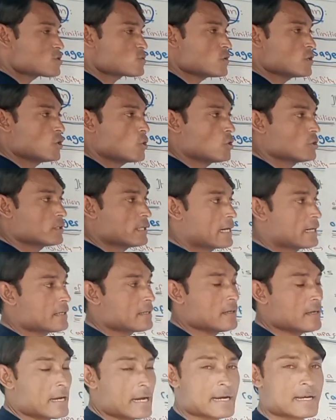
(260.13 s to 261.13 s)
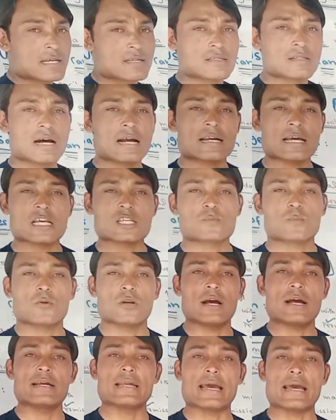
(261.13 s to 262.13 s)
as we know that it is not as
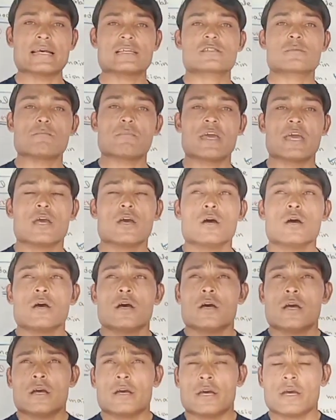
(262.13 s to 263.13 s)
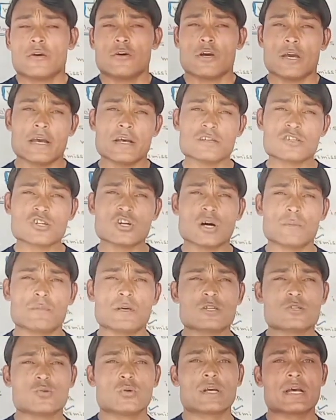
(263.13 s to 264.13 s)
polite as may. Instead of
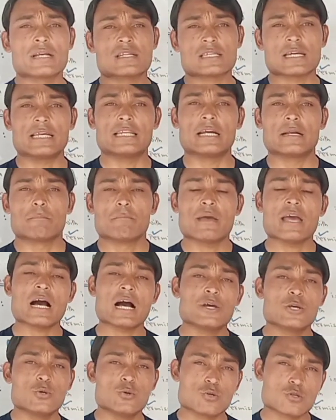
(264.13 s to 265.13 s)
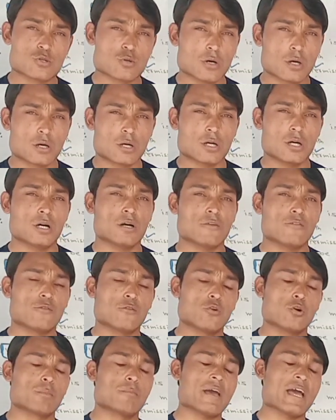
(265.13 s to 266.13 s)
this, you can say that may I use your
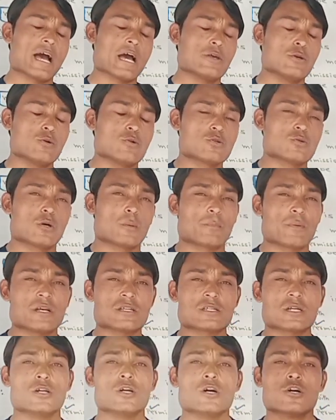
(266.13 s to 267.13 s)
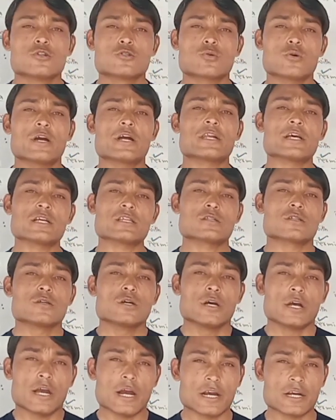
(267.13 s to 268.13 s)
phone, may I use your pencil. So it
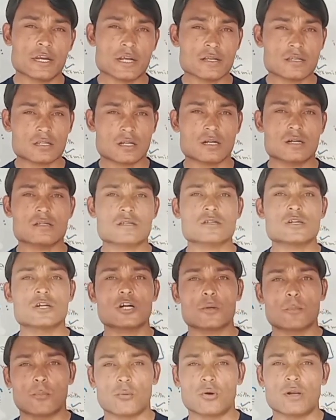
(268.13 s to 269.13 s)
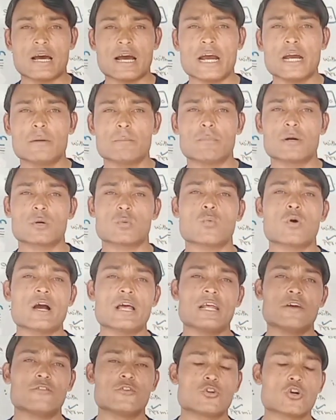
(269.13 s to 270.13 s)
is considered polite. But
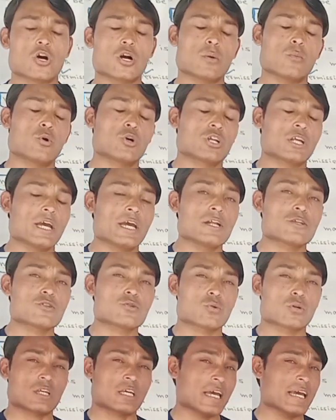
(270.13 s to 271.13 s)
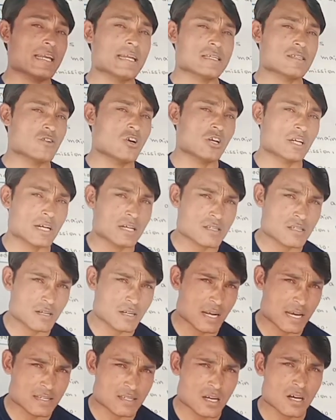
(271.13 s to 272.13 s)
while if you talk about can, so can is not
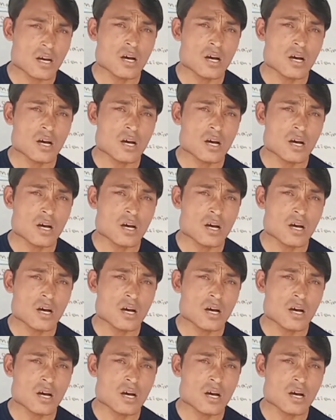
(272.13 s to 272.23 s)
considered